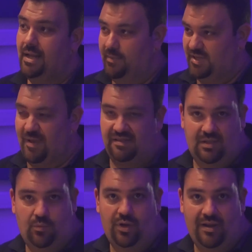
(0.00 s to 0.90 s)
I'm expecting
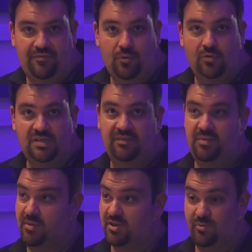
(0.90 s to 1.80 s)
the 184 to give me
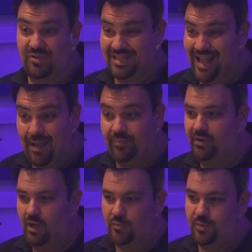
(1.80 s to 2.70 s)
much more slap
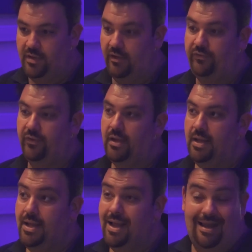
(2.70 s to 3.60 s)
and openness.
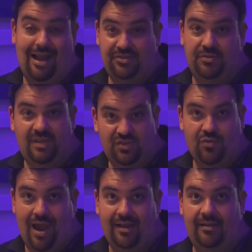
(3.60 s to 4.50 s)
And actually on this
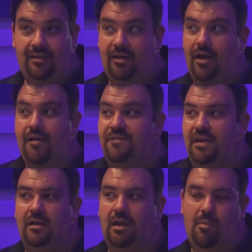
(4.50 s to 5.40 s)
track, I feel
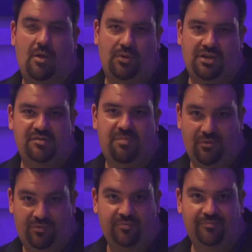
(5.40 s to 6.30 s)
like I might want to use
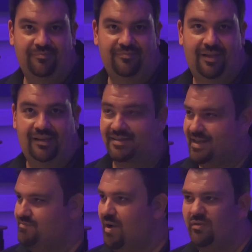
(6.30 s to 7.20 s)
both. I can
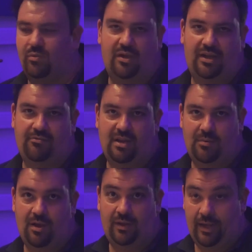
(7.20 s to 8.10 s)
see both working really
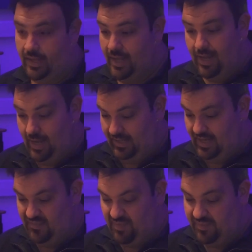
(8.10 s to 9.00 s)
well here. And
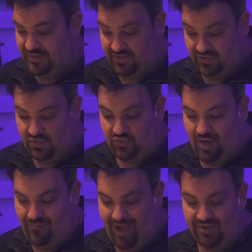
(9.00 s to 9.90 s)
again, they've been positioned to try
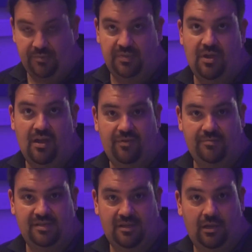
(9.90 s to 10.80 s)
and match up the
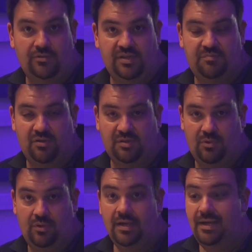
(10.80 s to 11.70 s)
diaphragms as close as
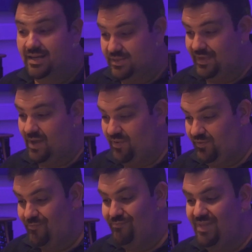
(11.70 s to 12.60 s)
possible. So again, we've
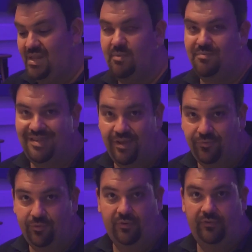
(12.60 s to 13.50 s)
got minimum
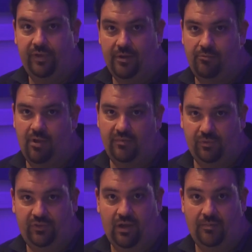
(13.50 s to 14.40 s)
difference in
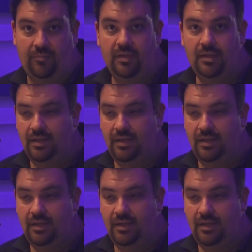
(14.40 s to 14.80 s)
arrival time.